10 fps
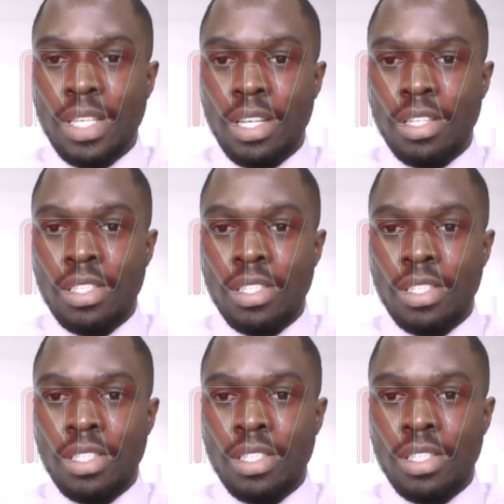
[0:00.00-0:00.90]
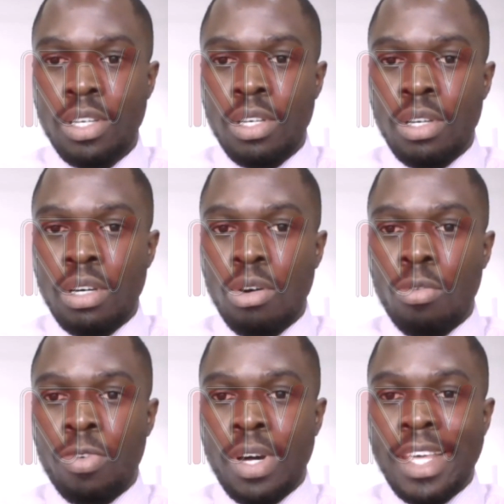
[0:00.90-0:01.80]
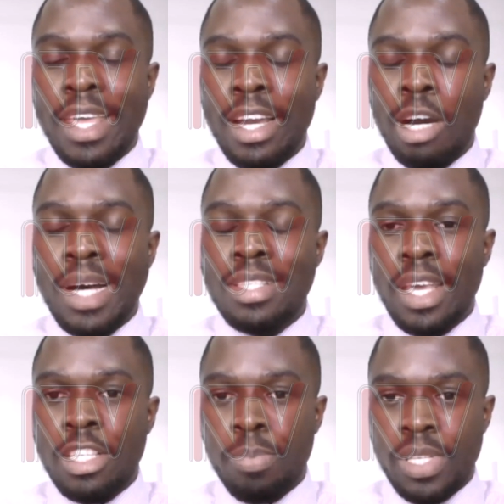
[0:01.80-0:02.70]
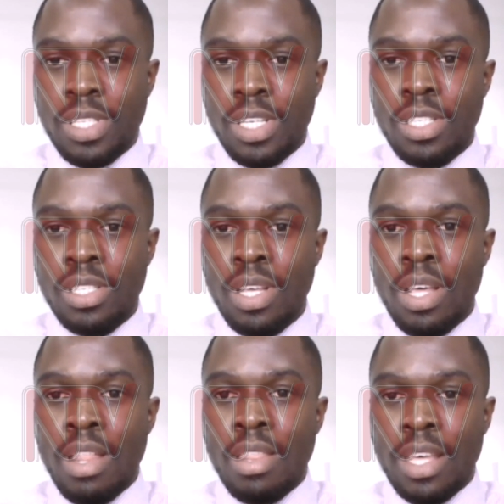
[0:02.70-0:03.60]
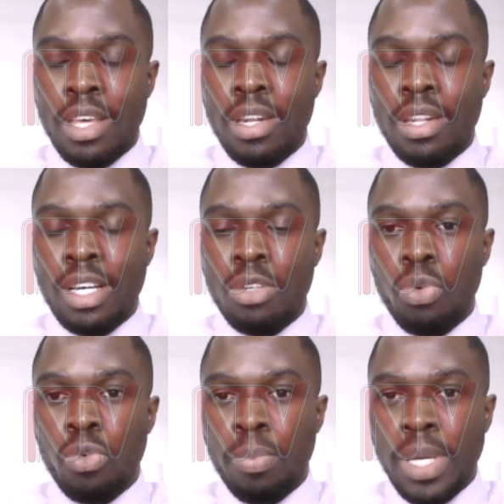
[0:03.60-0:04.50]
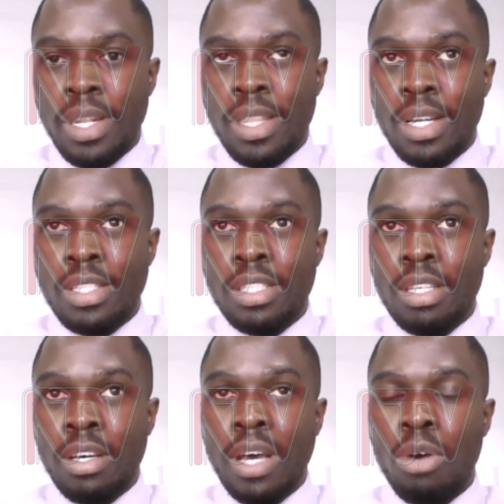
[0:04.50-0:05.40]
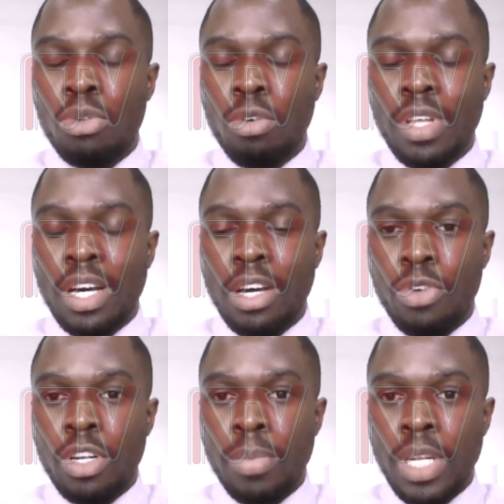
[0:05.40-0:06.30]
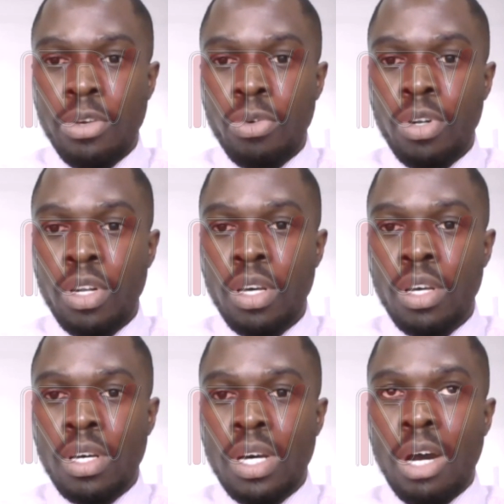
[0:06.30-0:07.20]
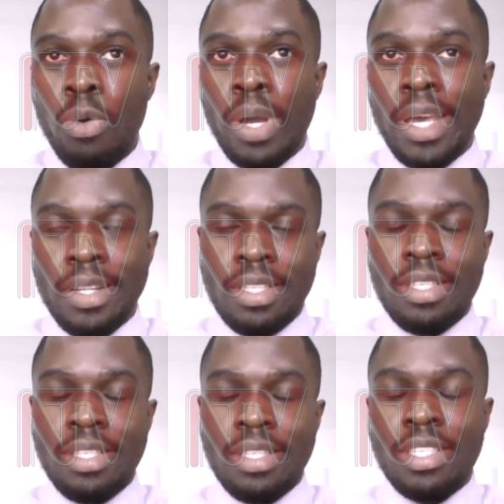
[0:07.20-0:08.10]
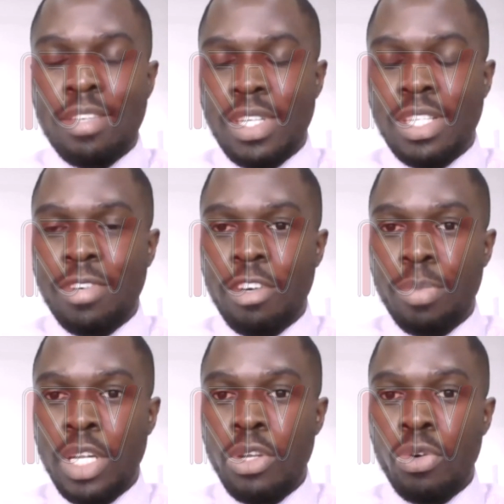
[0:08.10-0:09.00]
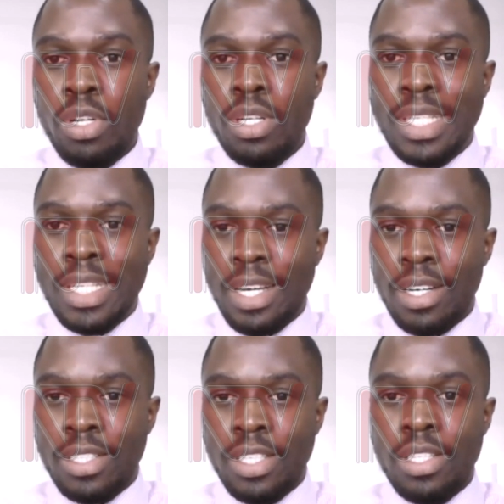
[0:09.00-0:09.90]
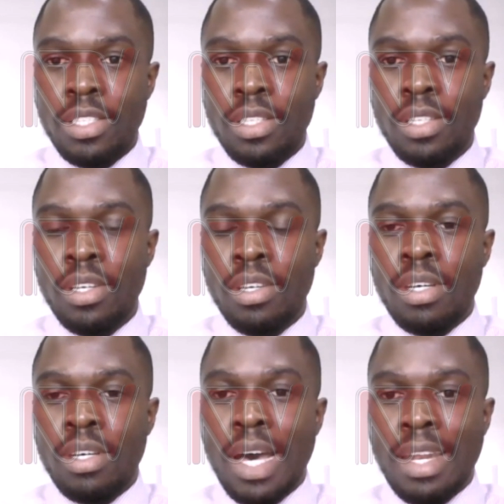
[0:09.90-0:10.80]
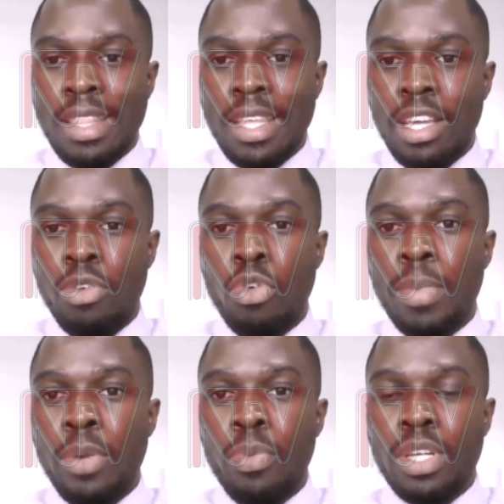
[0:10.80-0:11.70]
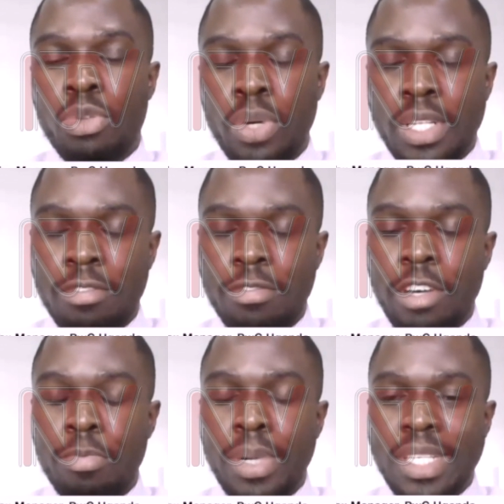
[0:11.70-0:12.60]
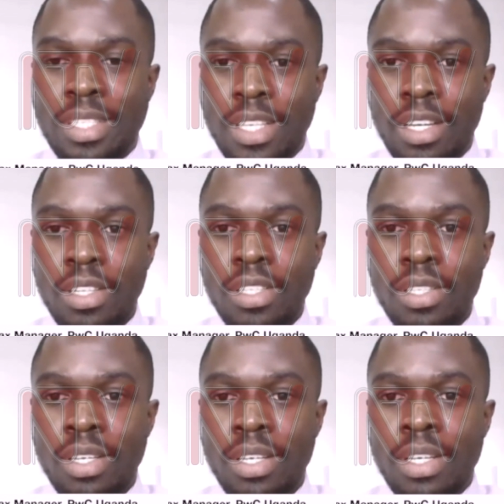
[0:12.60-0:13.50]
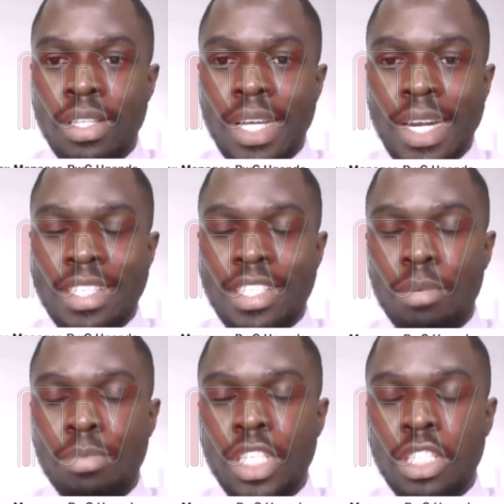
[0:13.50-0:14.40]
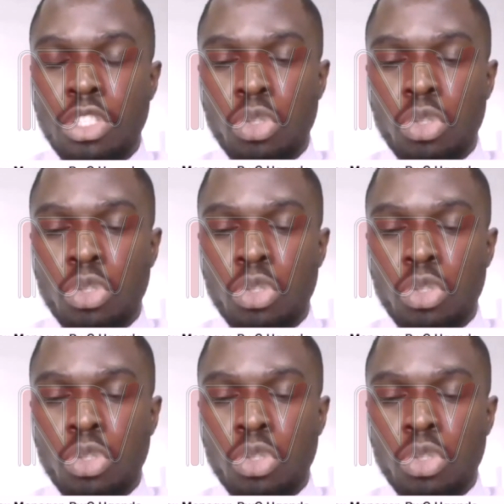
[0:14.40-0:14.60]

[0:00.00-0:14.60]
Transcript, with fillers: of their income as expenses, then that would mean that out of the 100 million, I'll get 75 million, deduct it, and then remain with the 25% that I subject